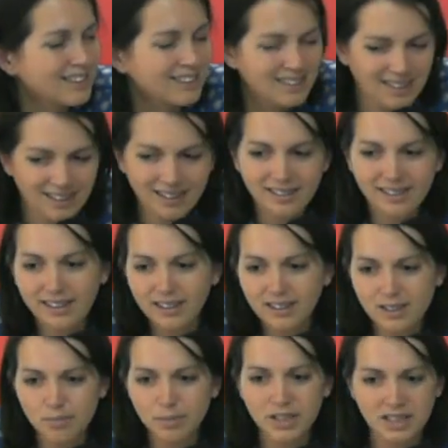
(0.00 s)
And
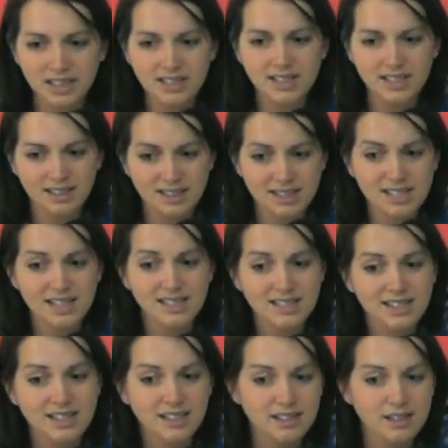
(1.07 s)
ultimately, success
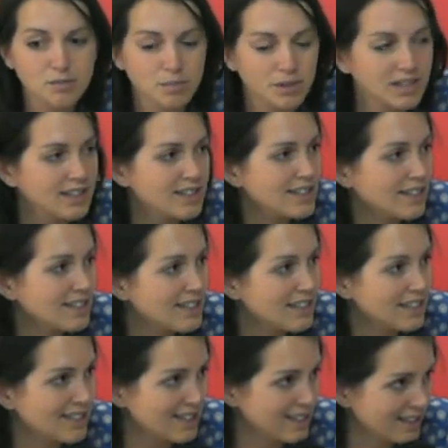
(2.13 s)
does breed success.